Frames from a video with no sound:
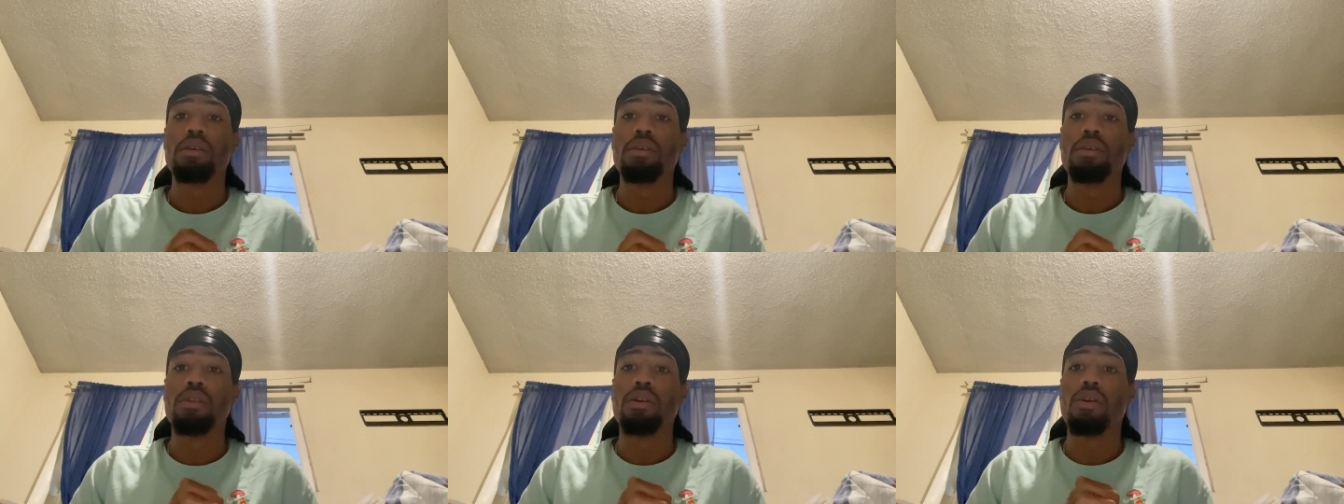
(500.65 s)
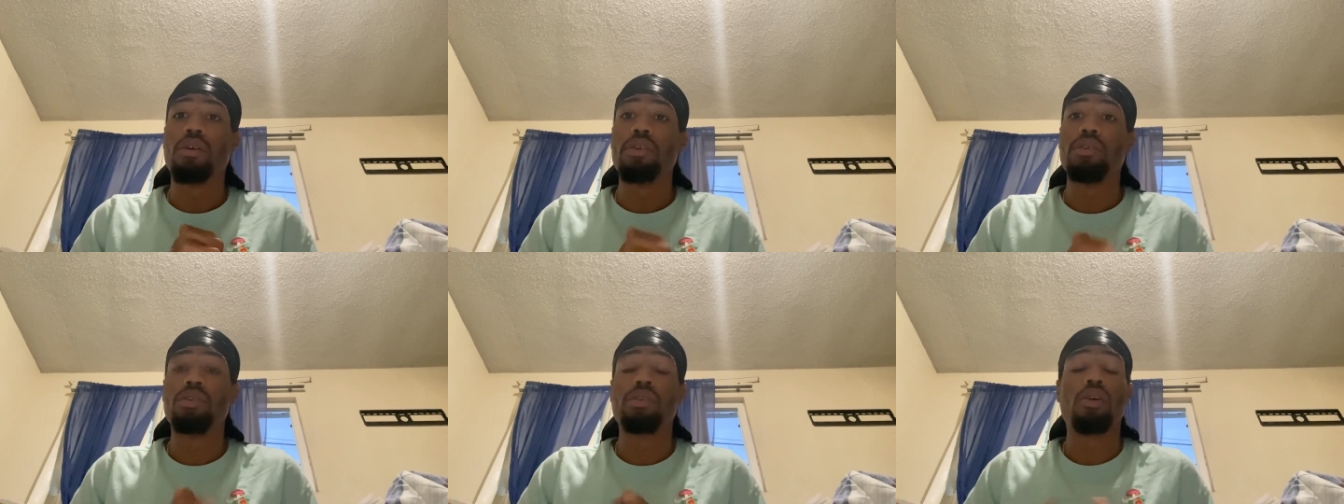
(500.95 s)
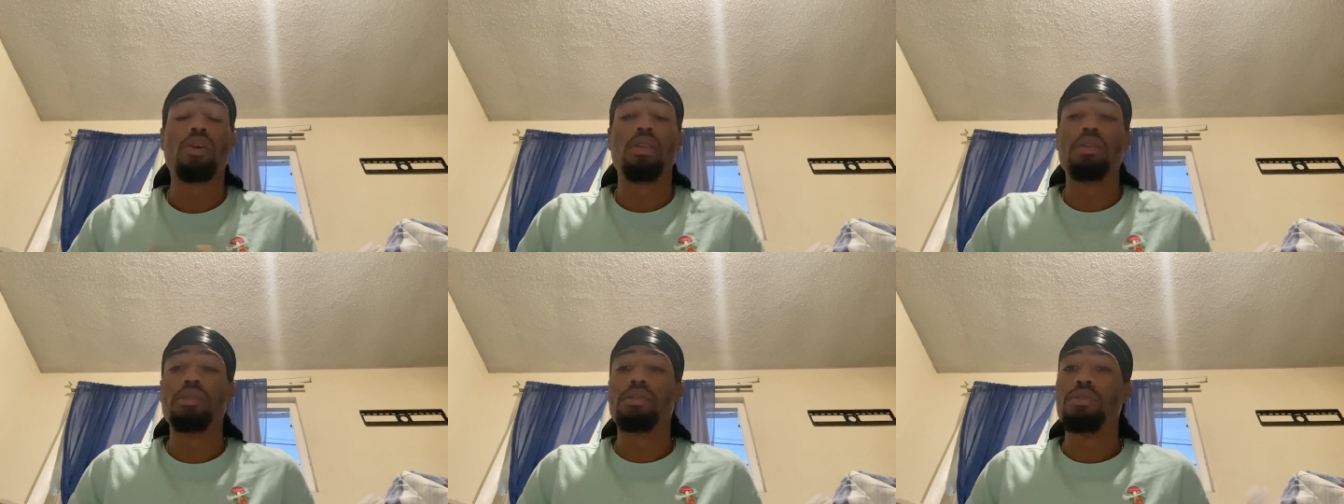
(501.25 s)
You know, and you
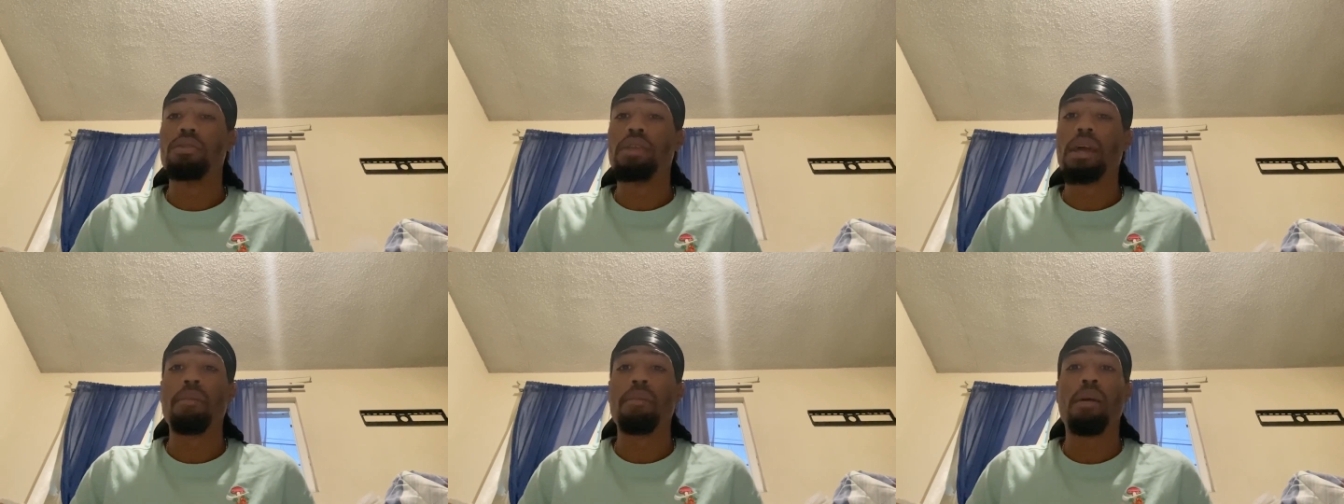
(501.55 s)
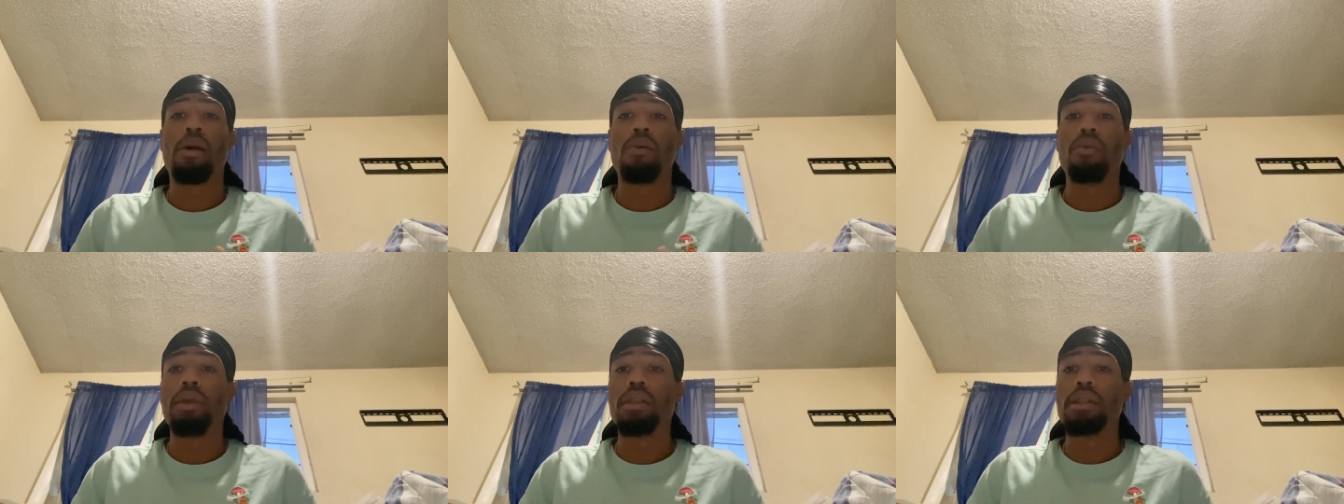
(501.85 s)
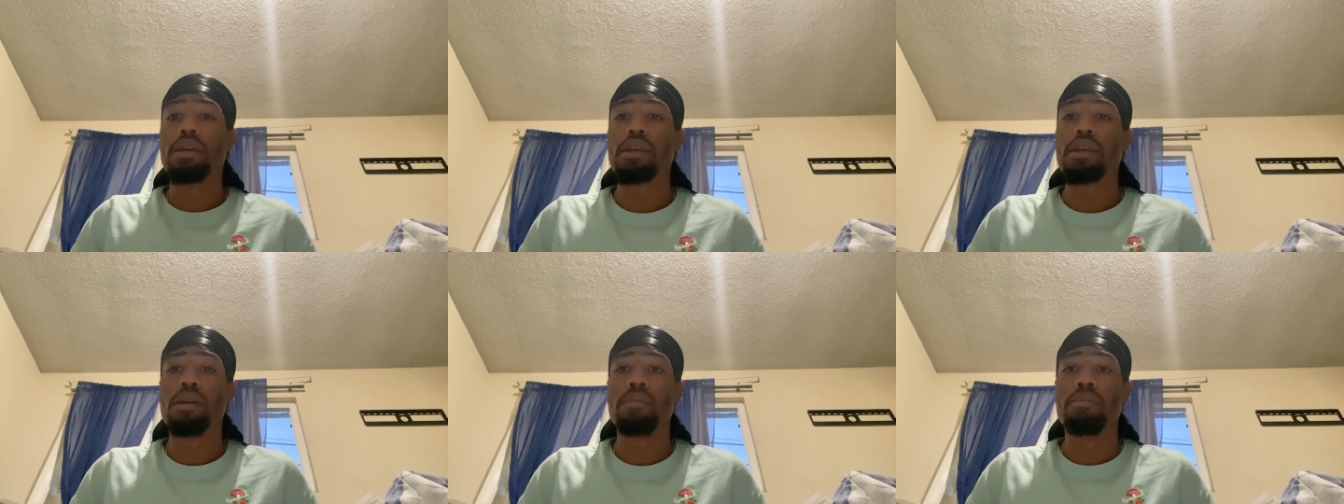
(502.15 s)
can only do that by reading a
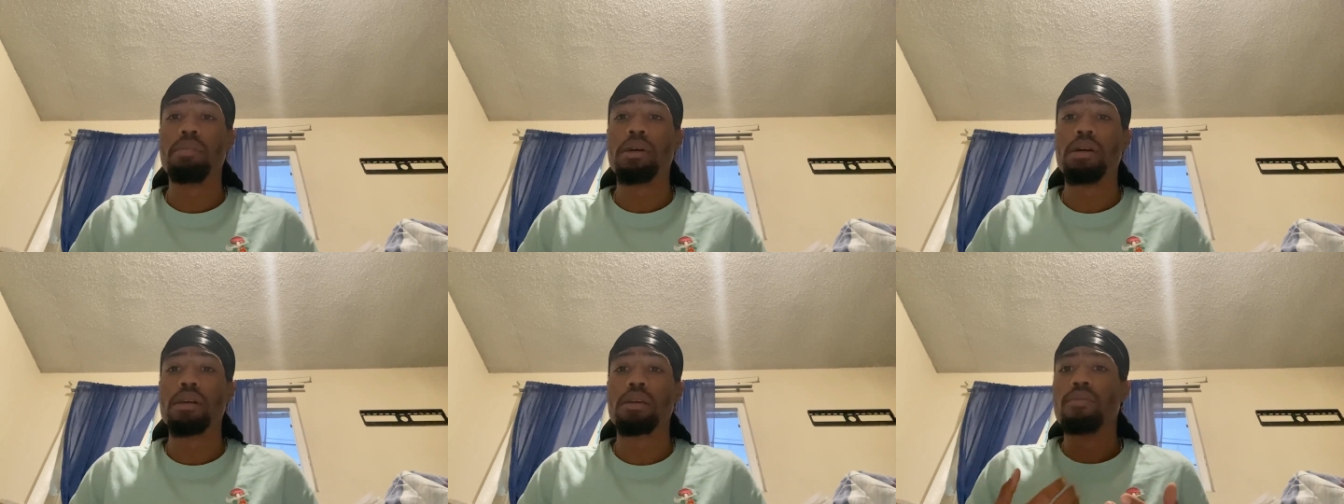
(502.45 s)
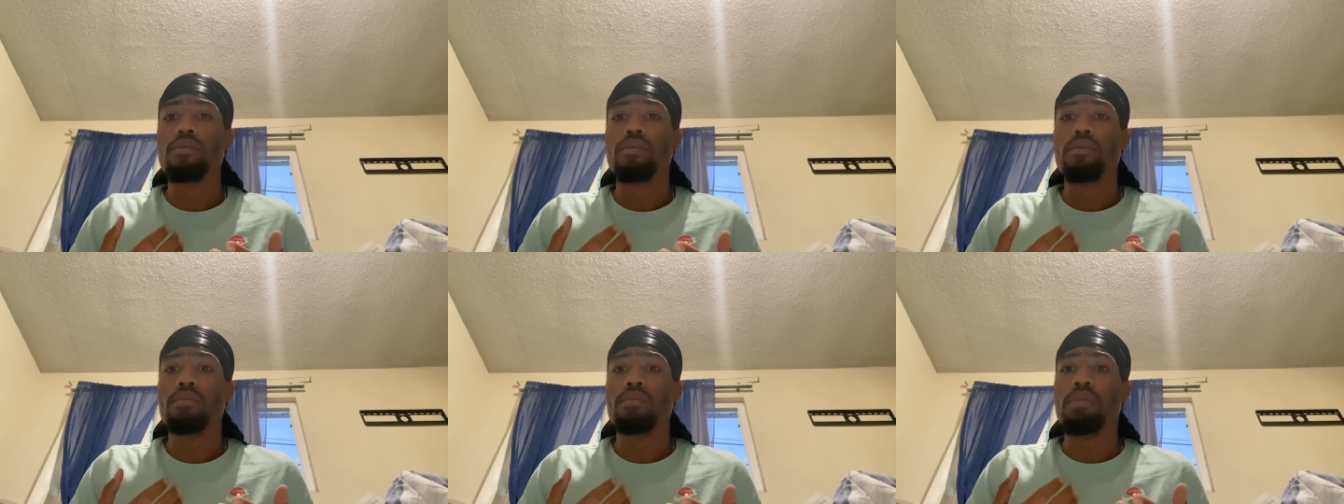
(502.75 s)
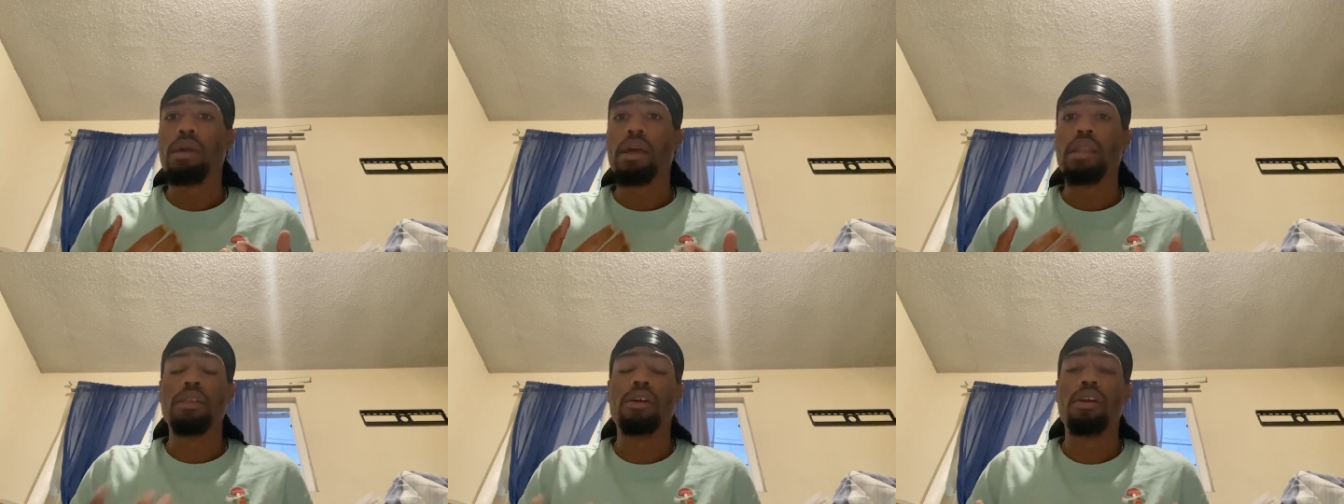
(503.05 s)
good book,
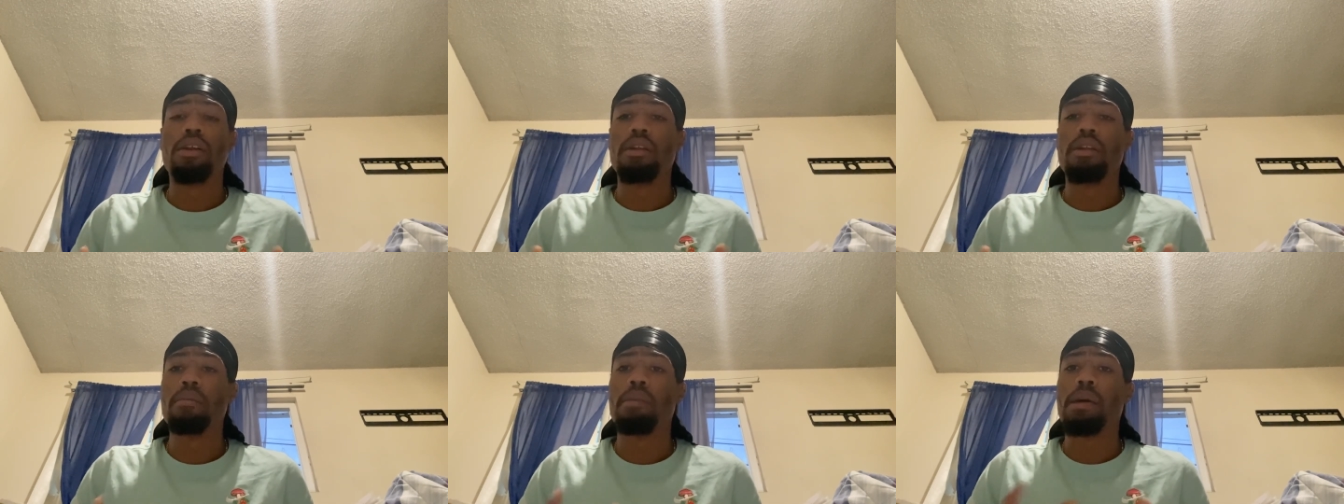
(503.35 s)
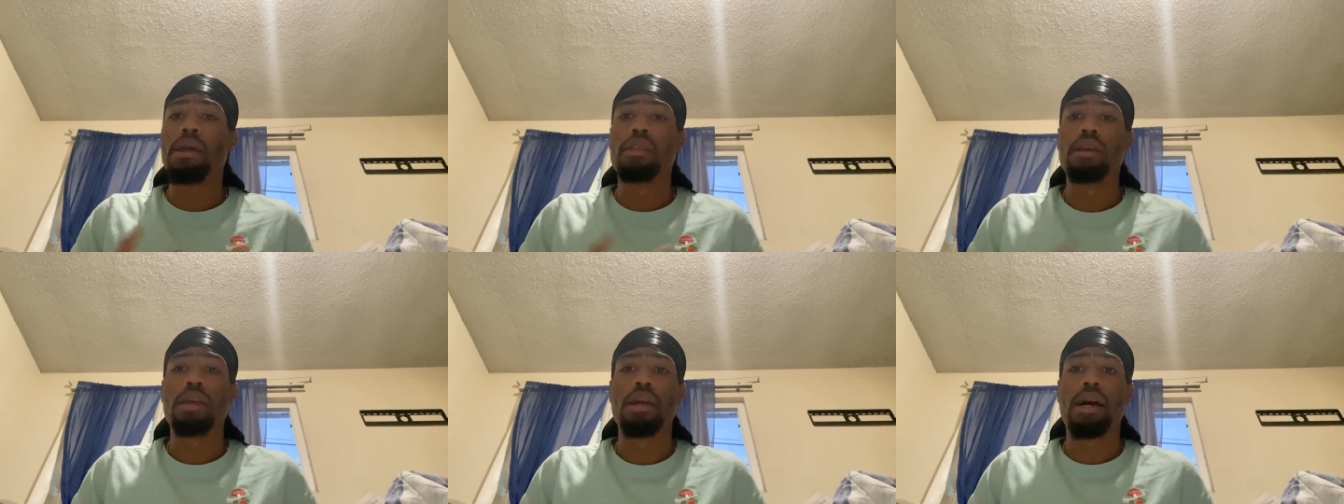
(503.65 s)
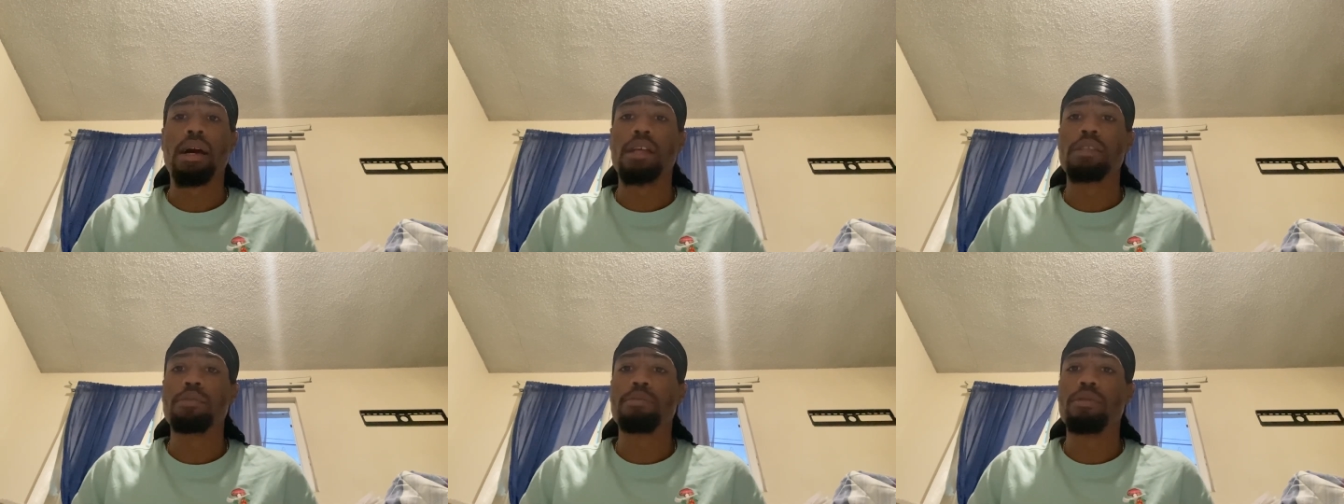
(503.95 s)
by learning about the
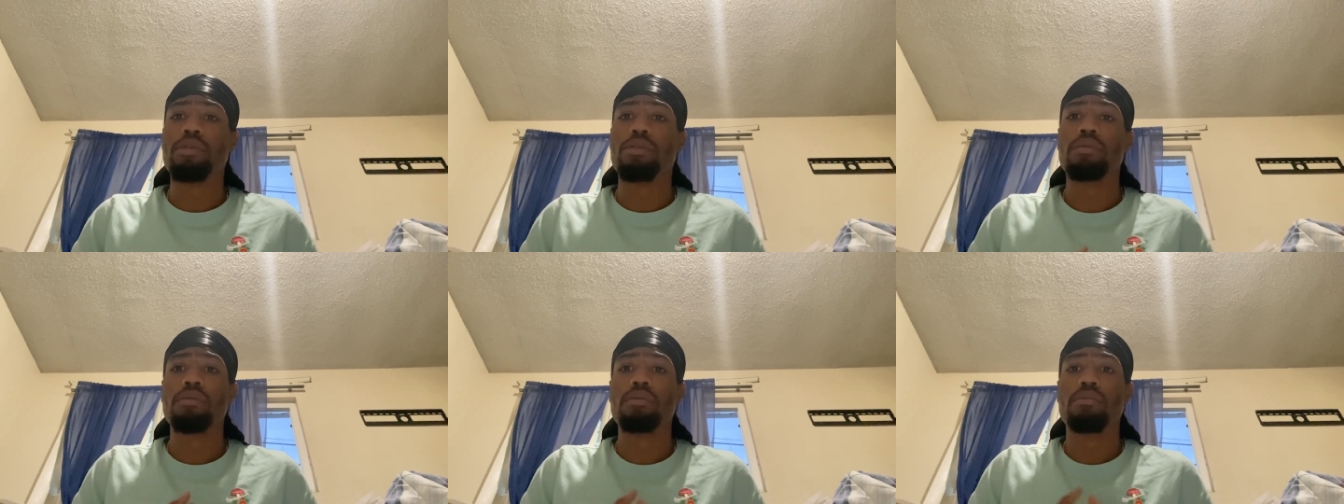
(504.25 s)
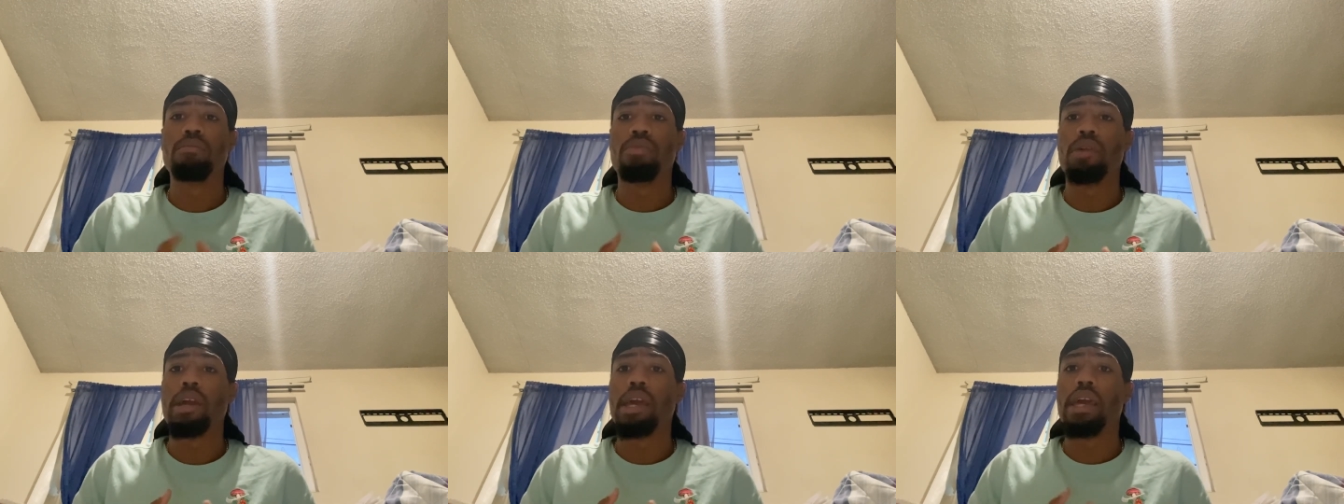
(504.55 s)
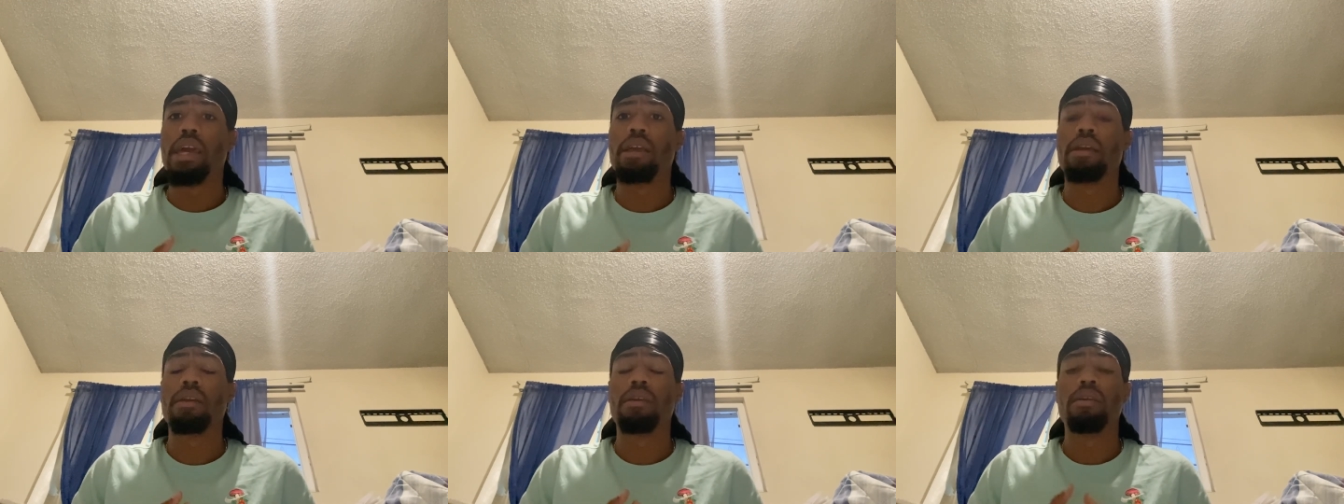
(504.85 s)
gospel,
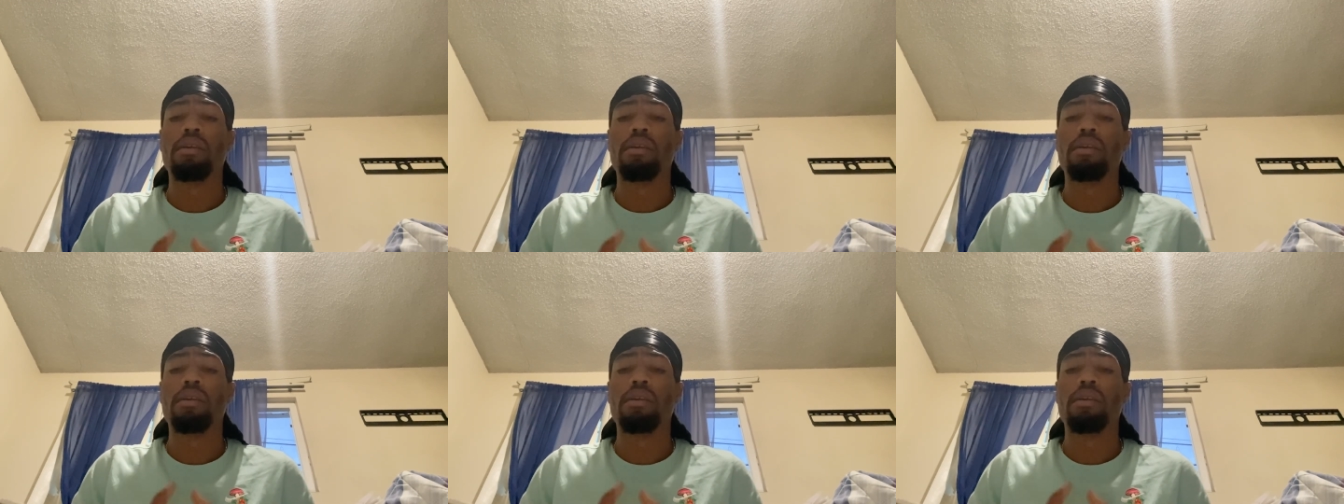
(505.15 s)
praying,